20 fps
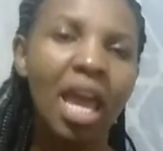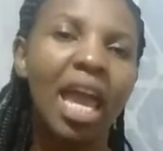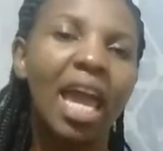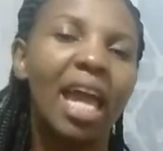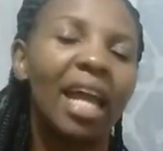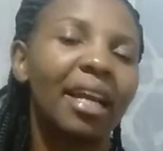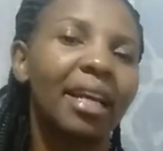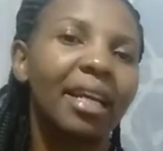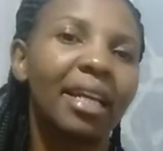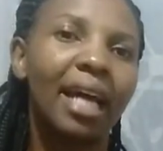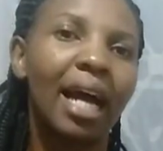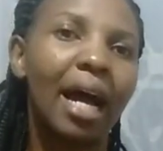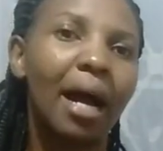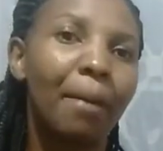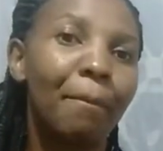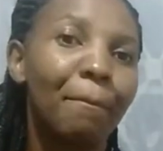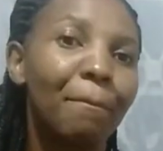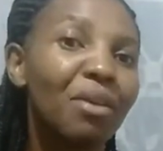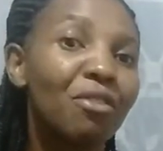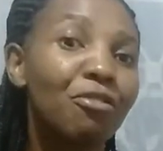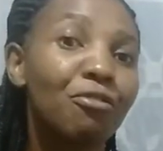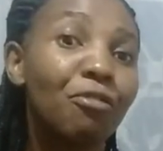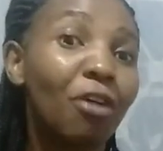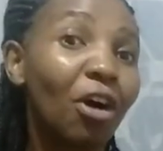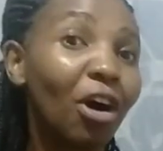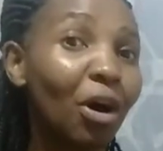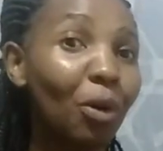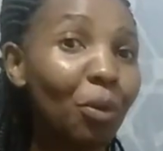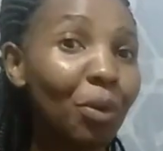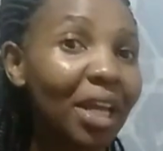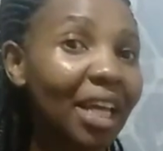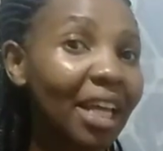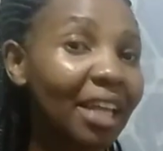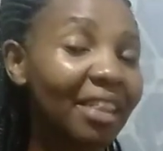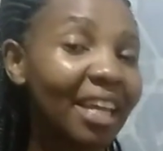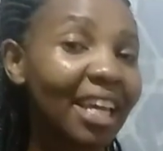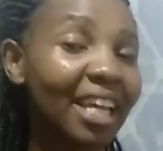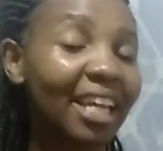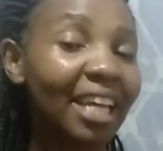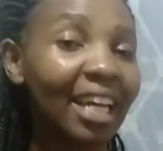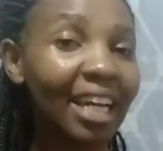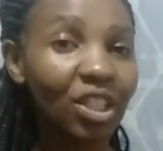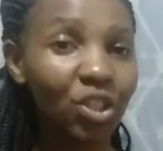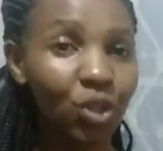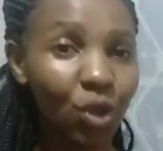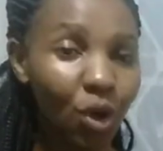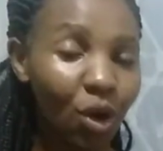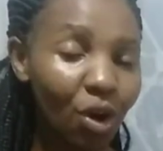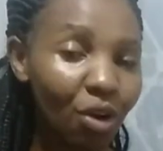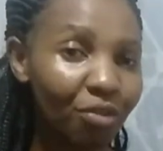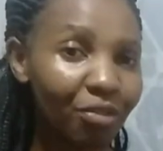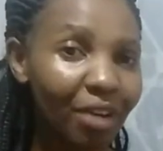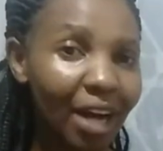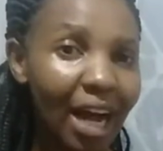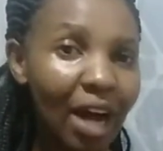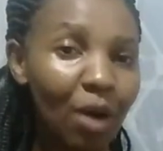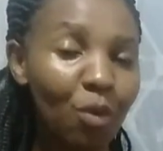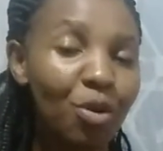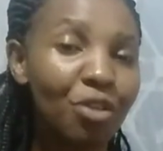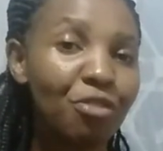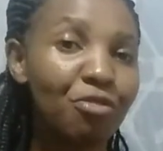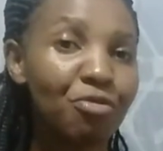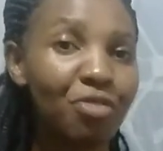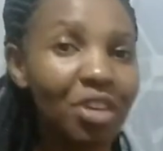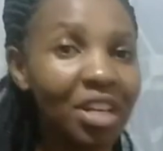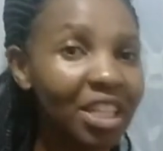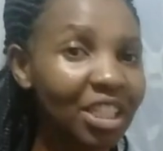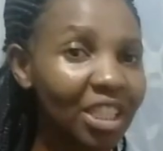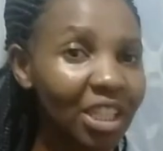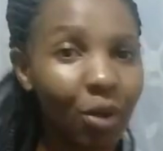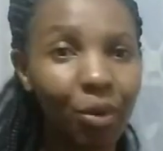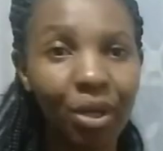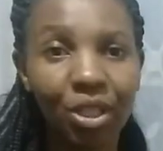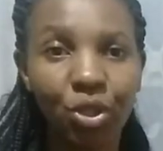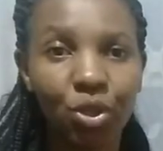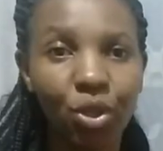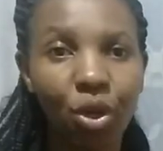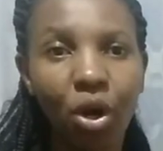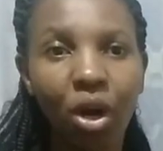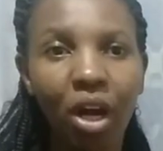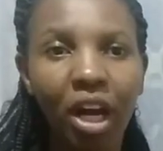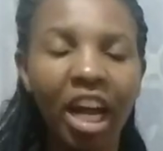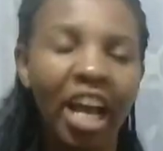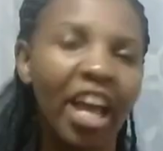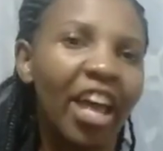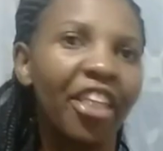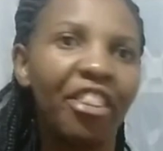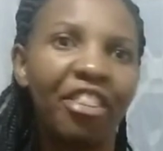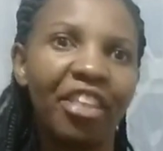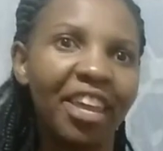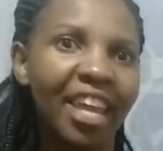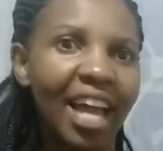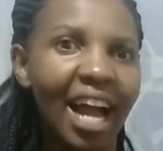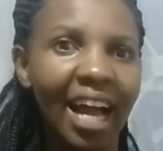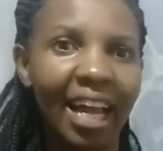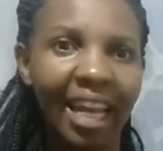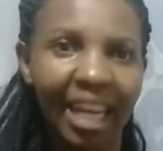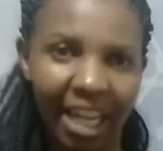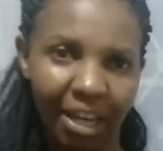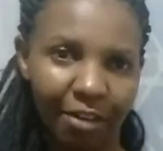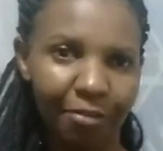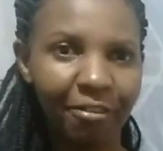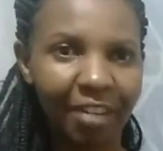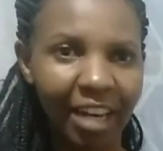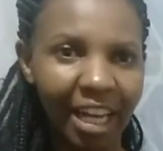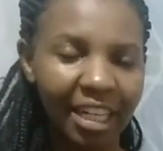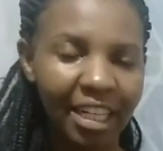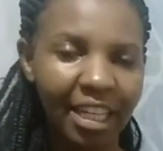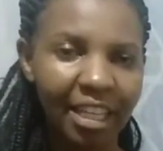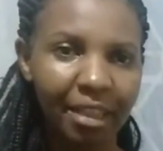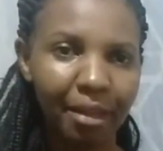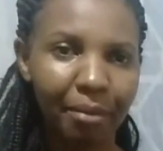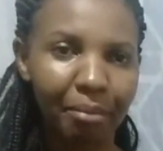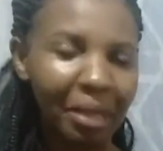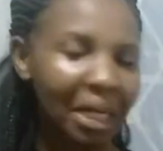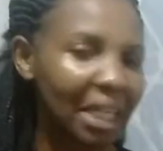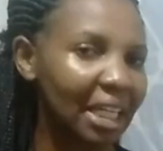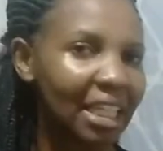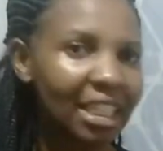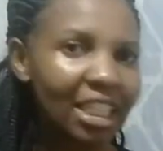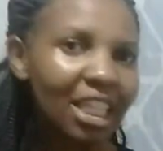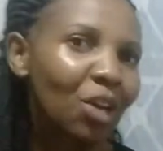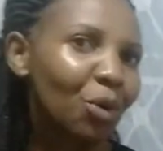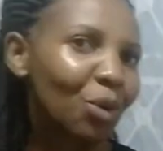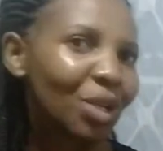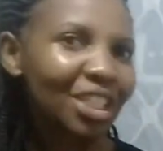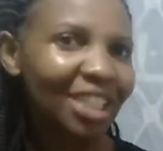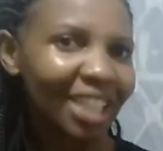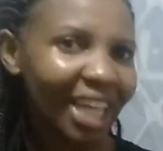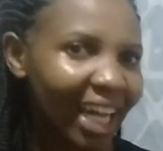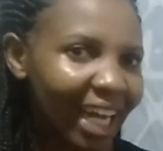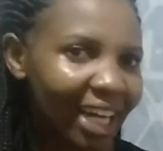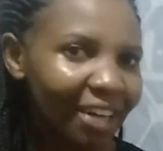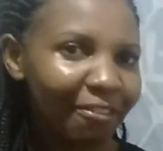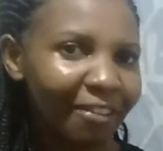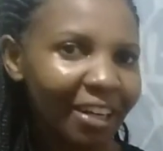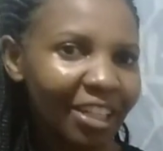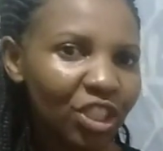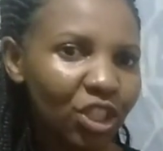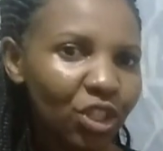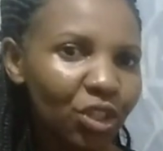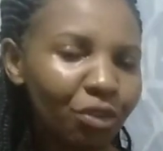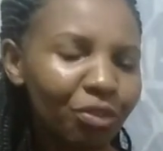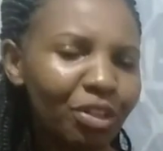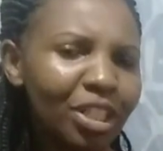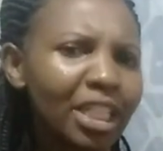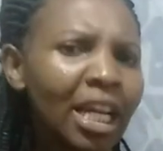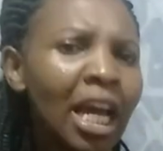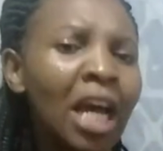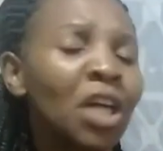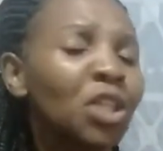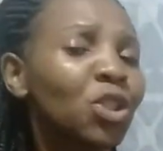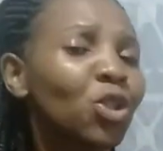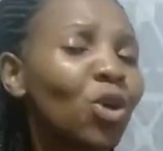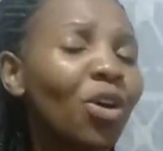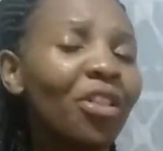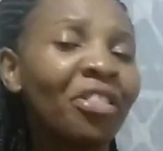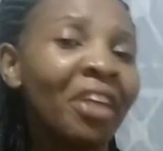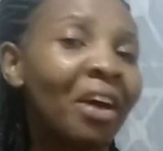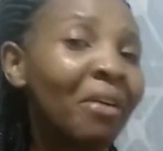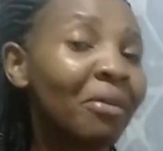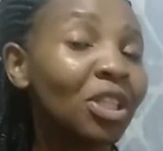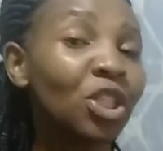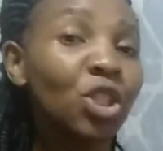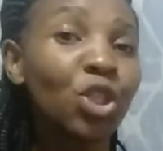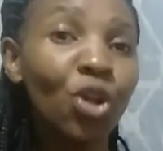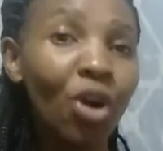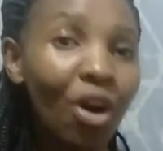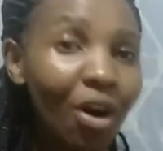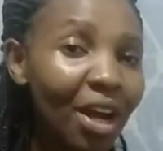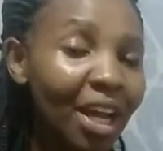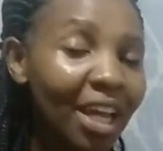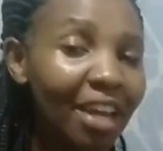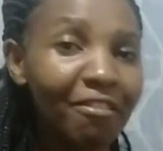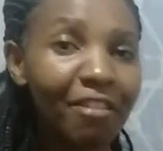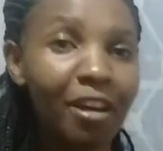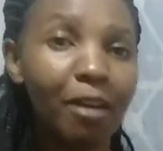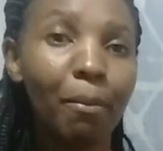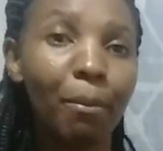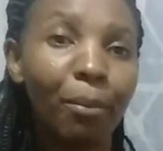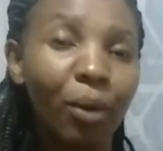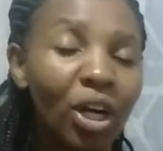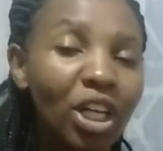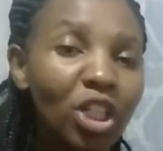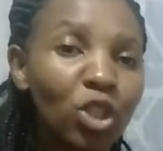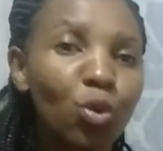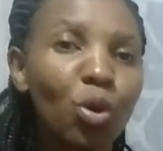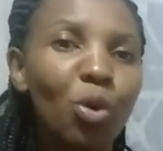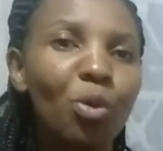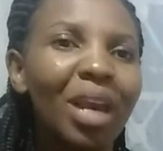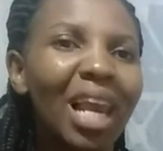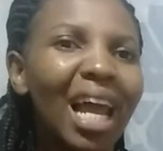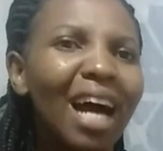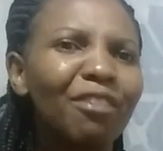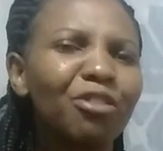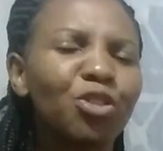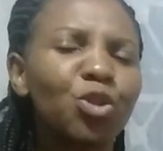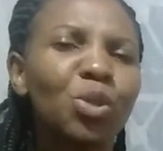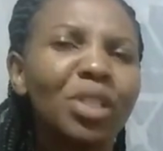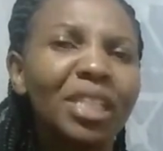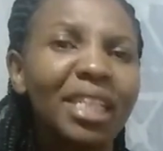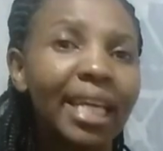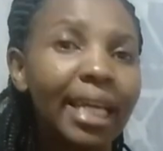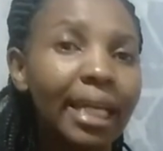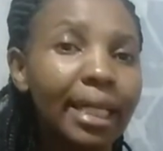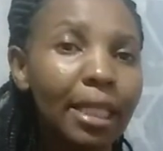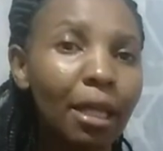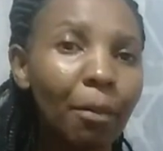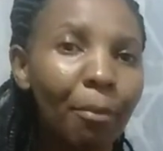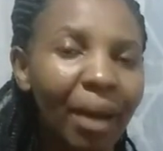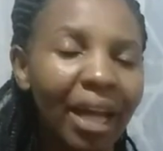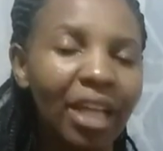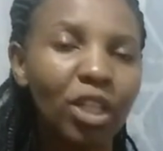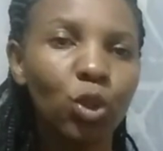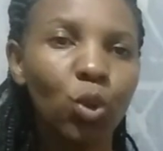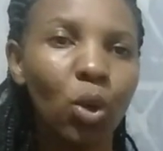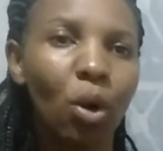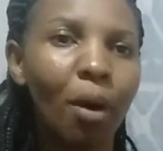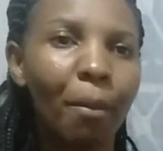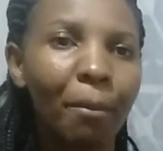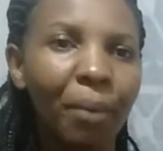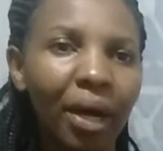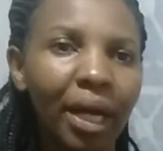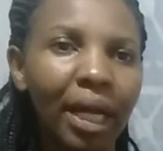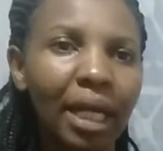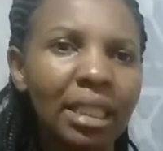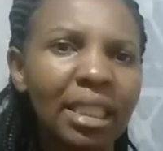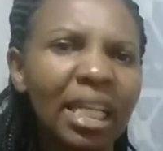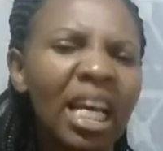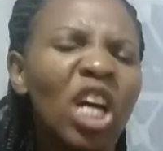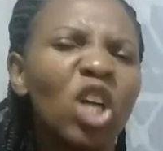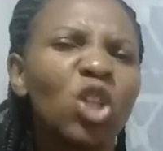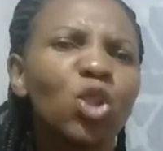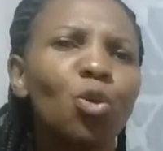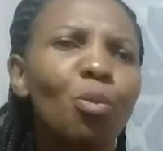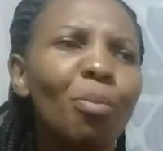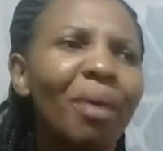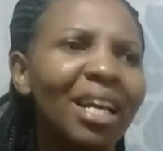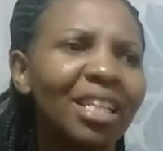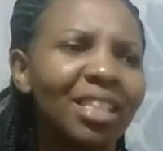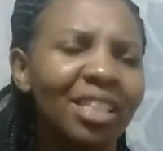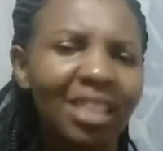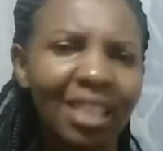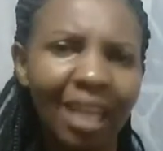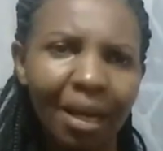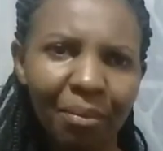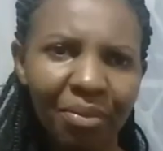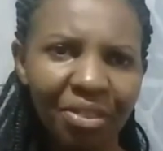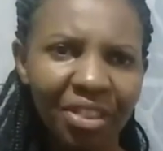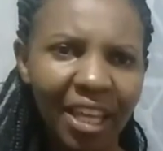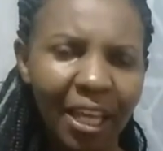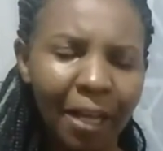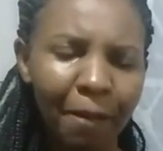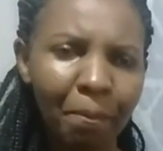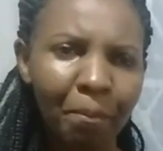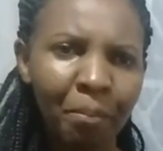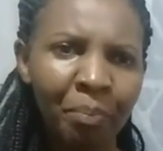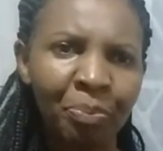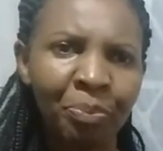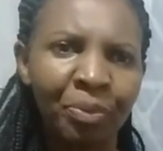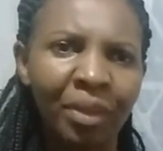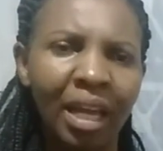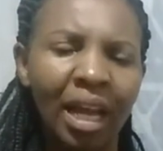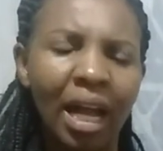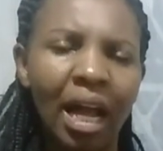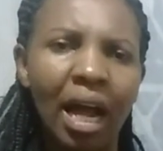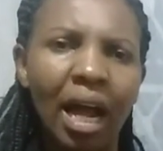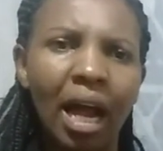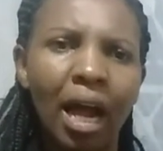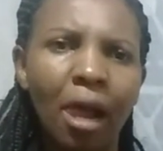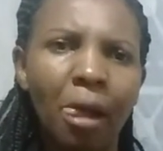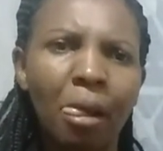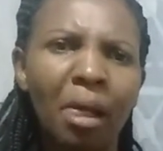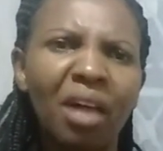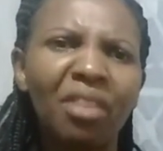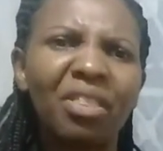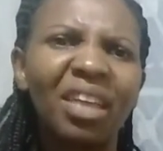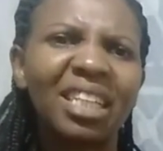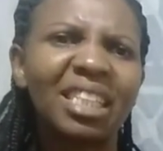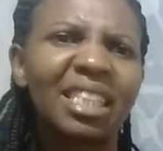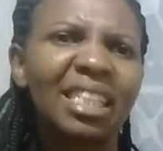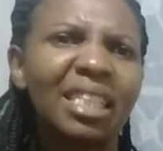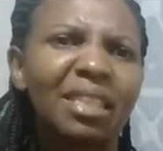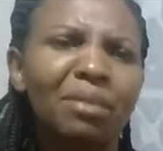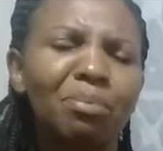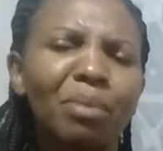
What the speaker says: And before they get over, we finish our stock, they are again flooding the market, then we take advantage of it. So there is no given point we will have to dig deeper into our pockets to buy something that is